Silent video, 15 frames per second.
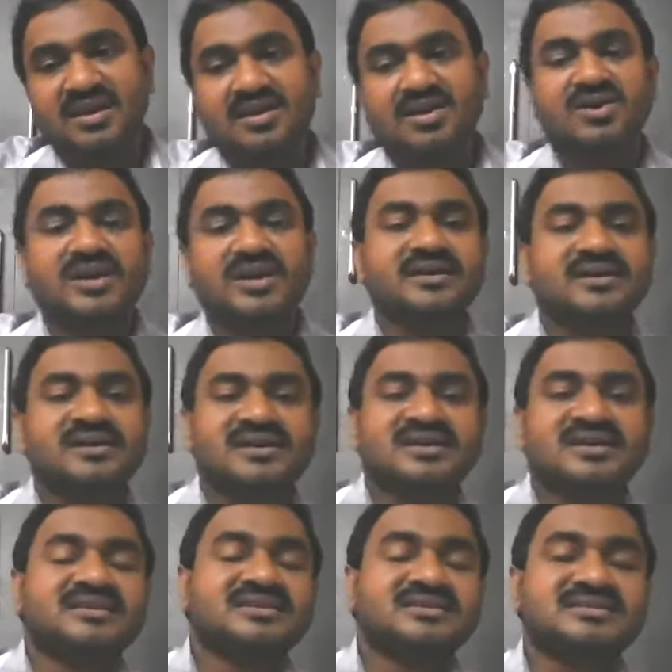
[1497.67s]
Okay,
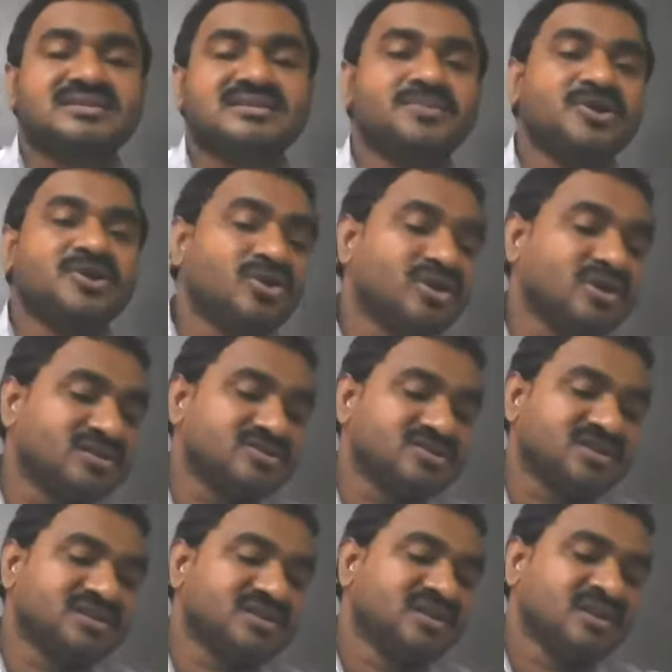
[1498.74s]
in the
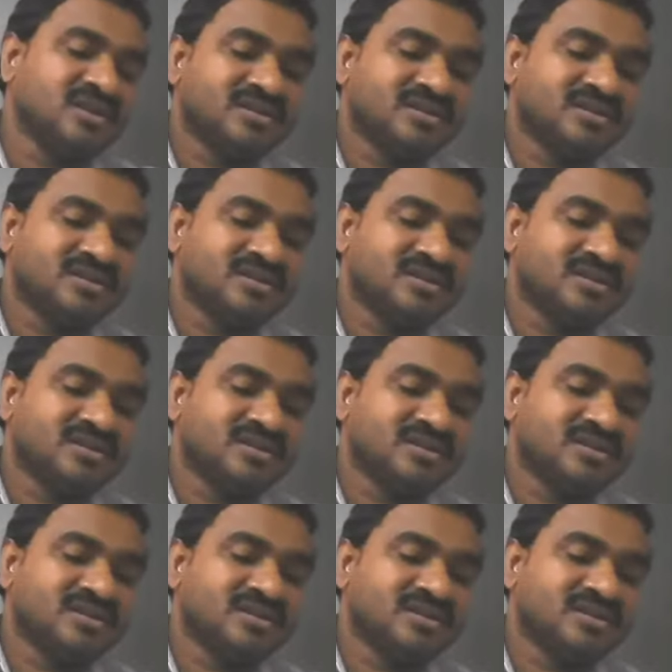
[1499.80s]
semiology,